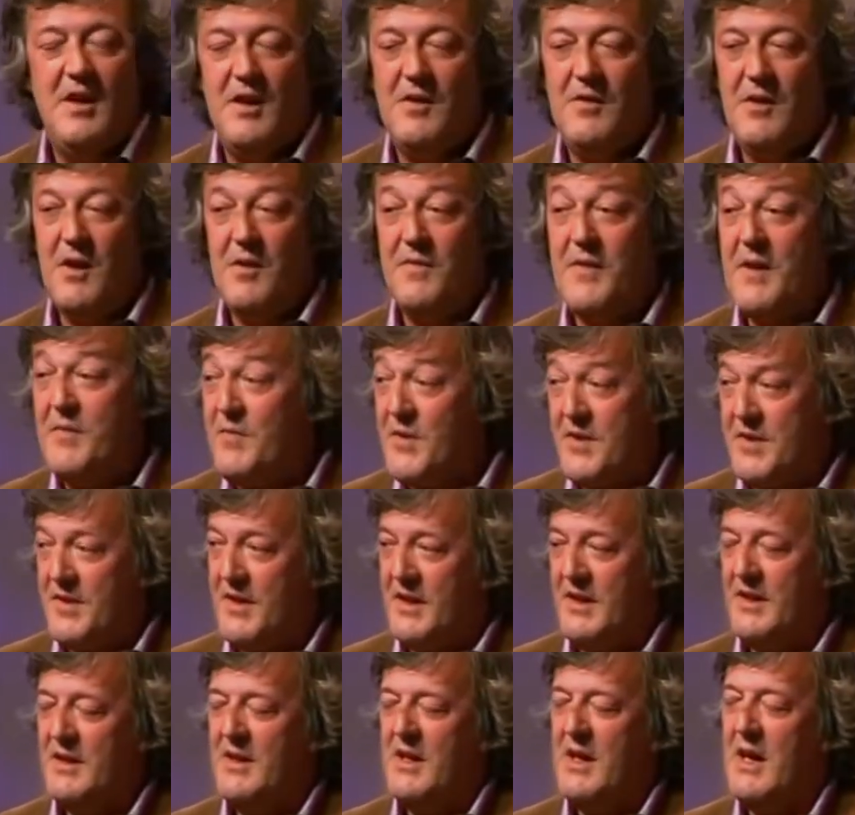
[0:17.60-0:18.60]
of
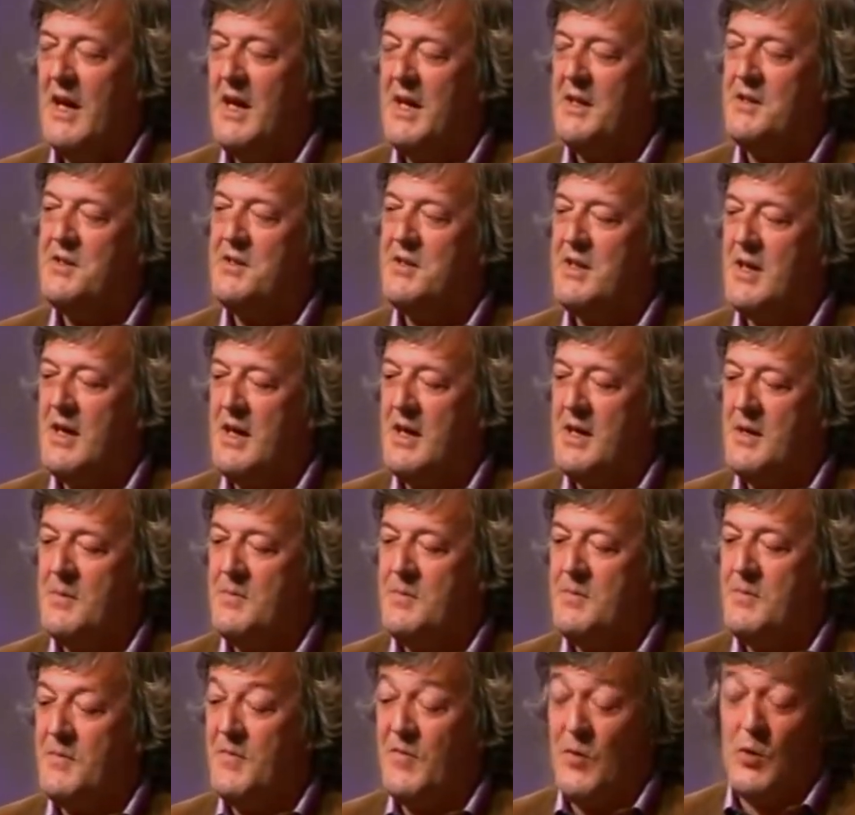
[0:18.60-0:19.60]
everything.
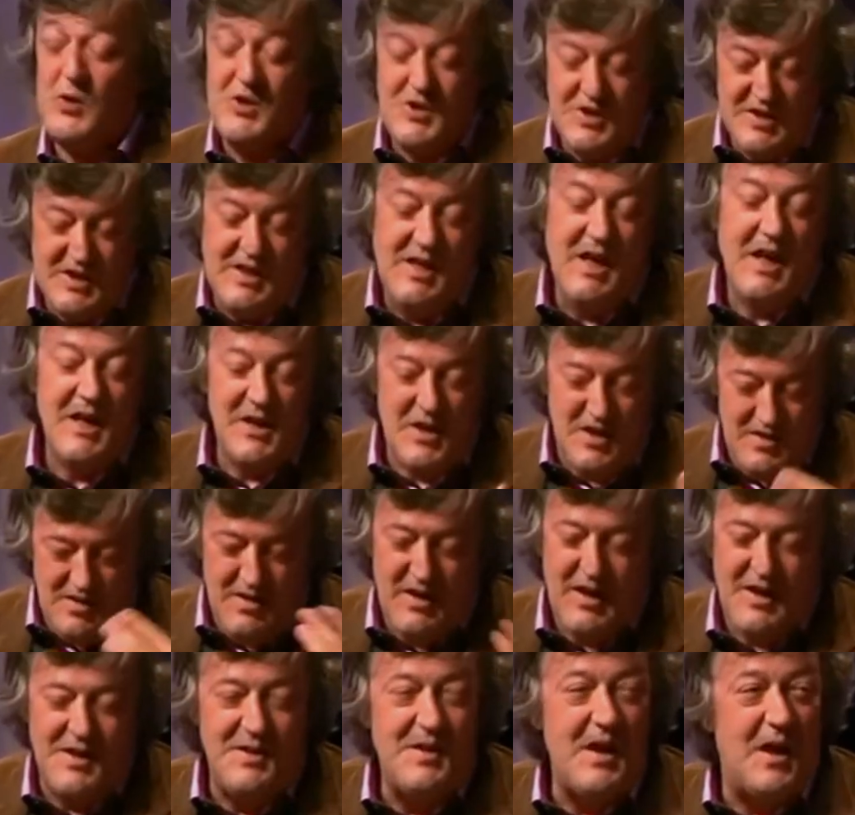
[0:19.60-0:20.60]
And fortunately,
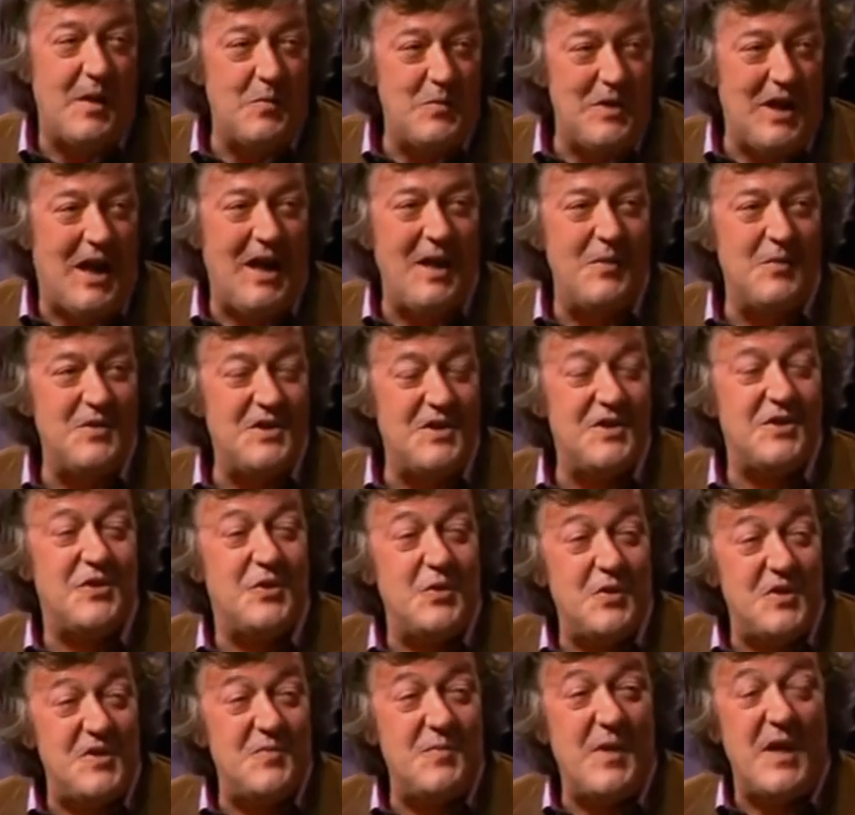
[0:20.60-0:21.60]
I was as
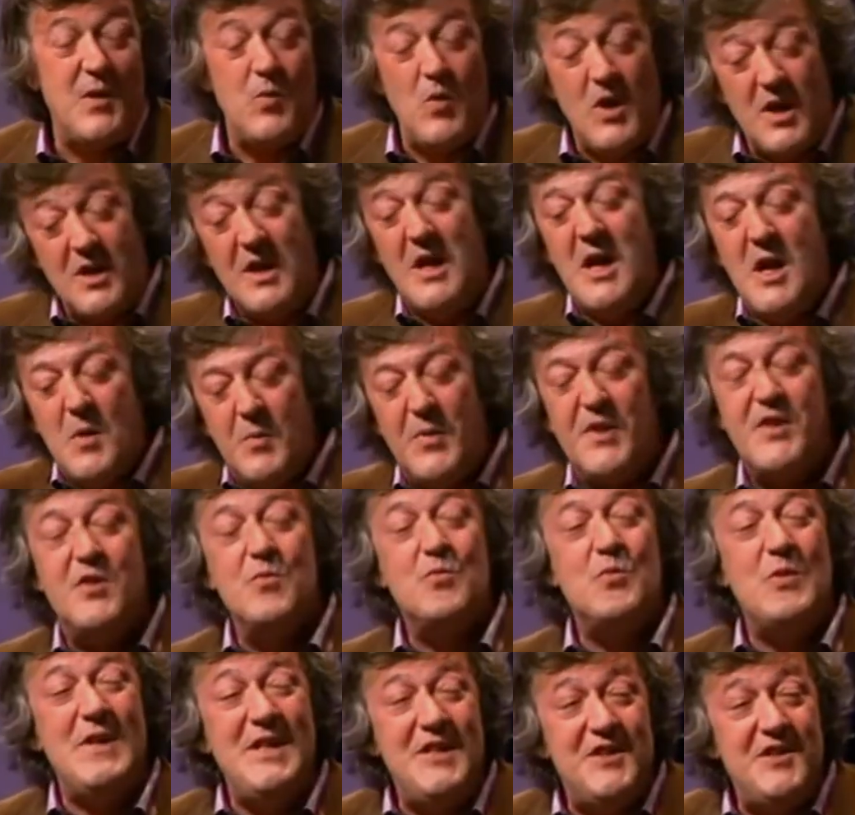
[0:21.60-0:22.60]
good as my word. But
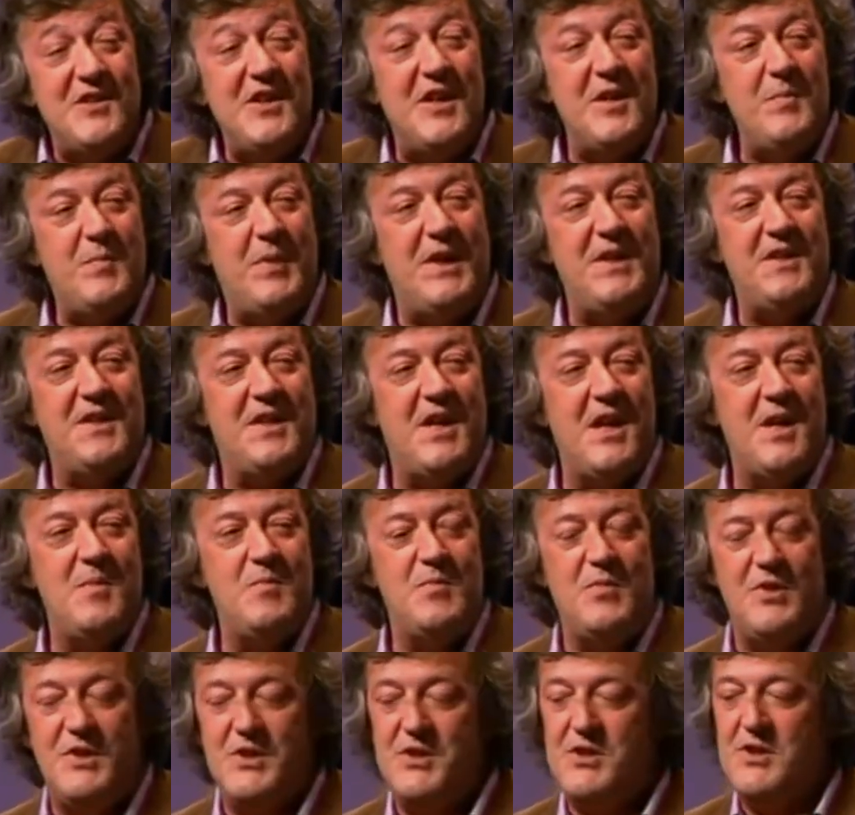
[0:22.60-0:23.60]
the reason I picked
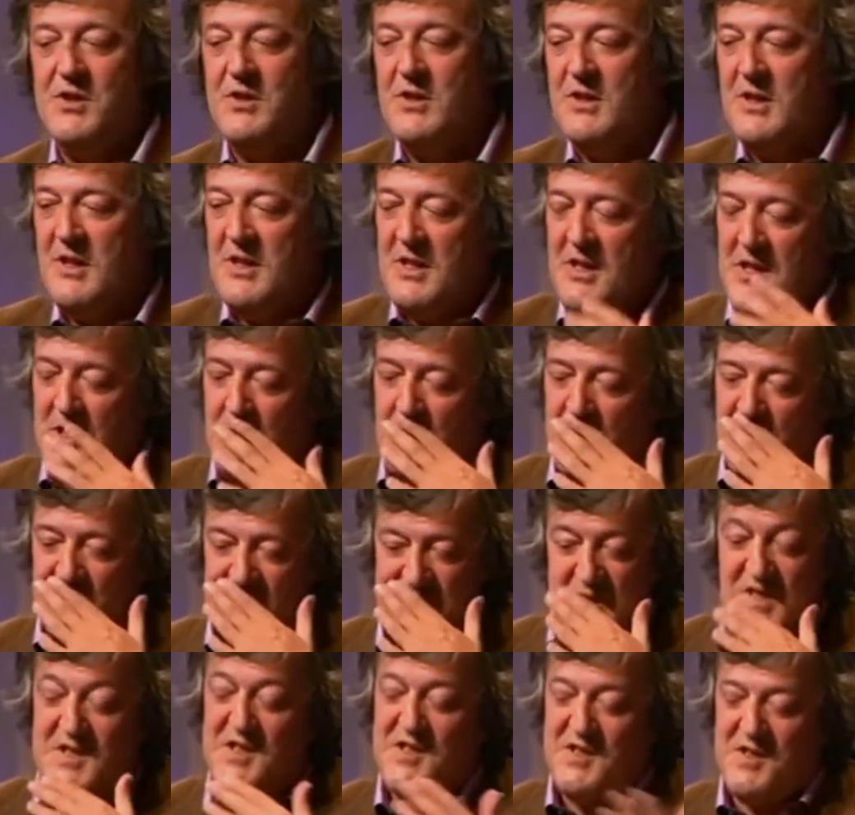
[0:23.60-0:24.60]
Cambridge,
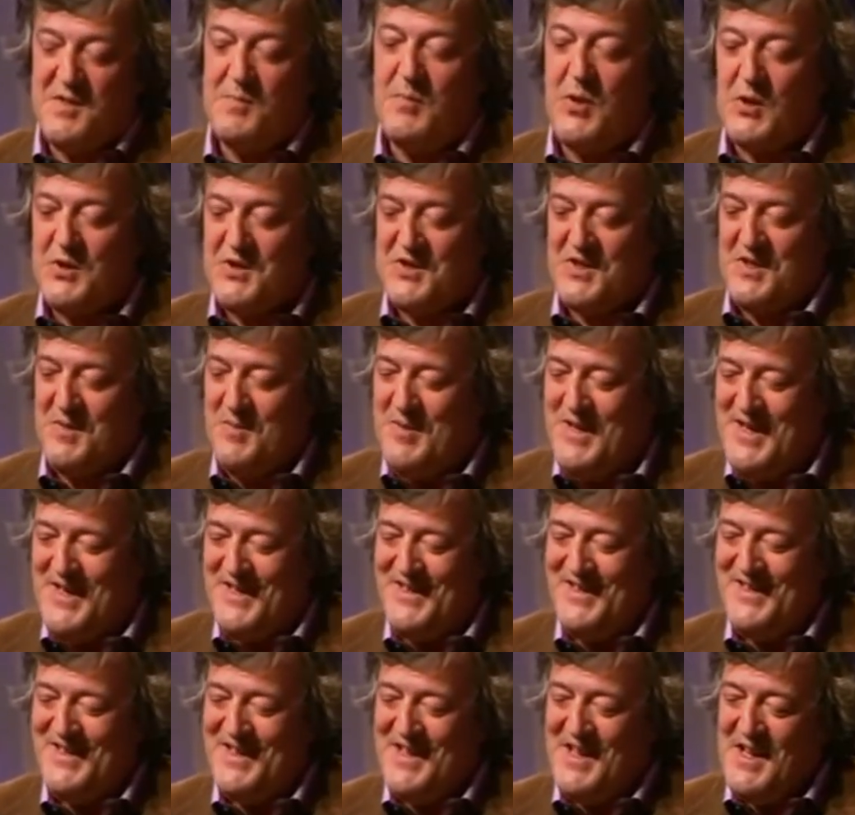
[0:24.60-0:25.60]
this is the Ponzi
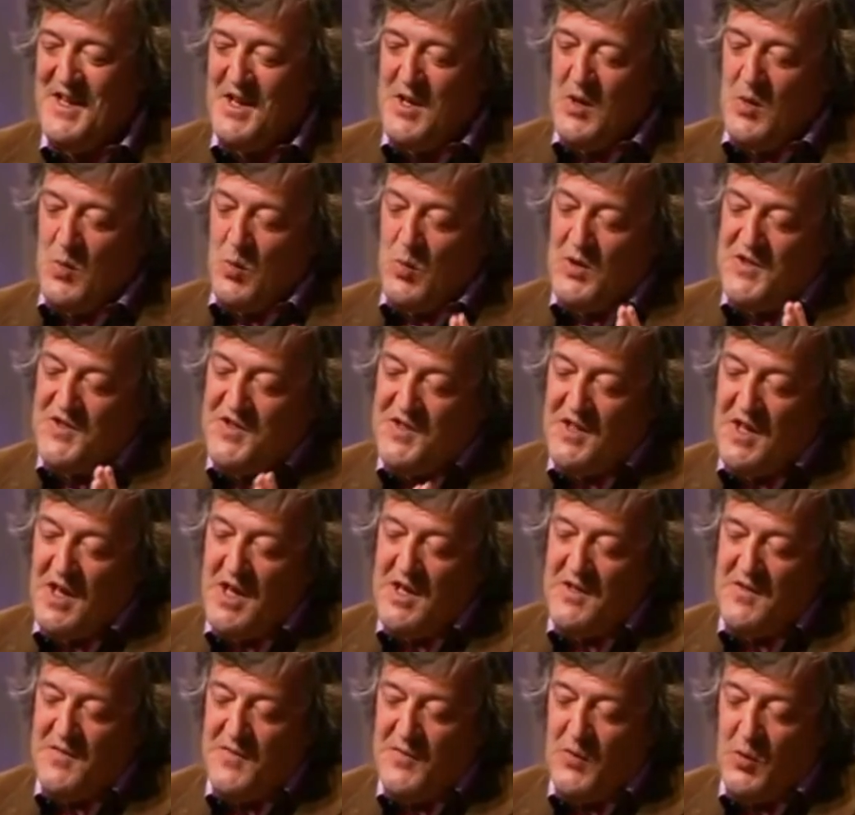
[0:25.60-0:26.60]
pit, was that
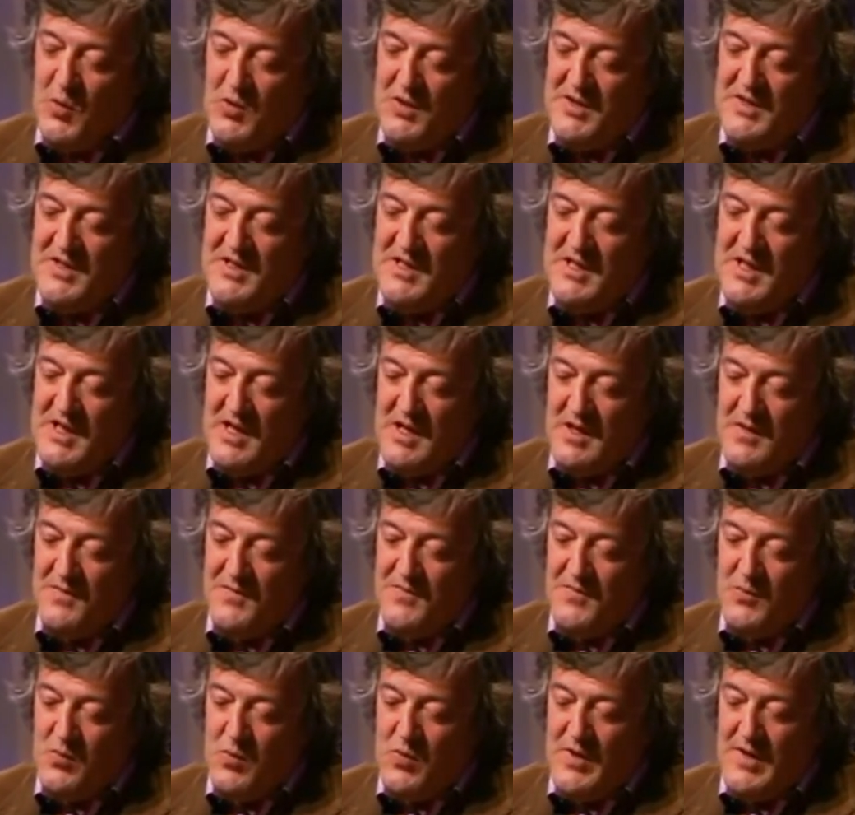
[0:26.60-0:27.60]
I had fallen in
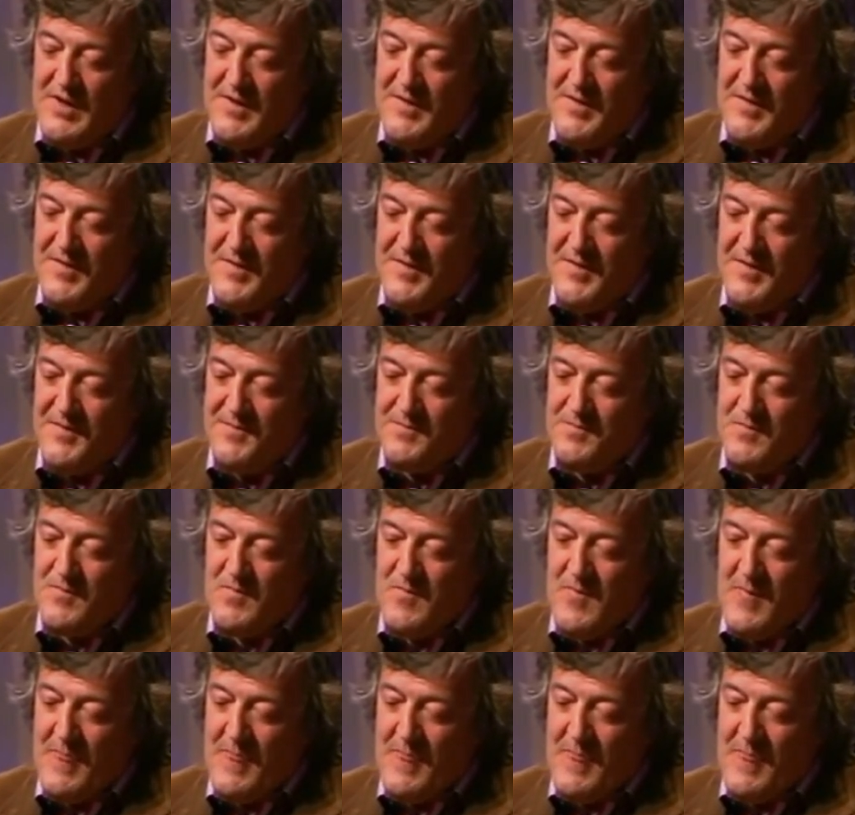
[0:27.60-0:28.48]
love with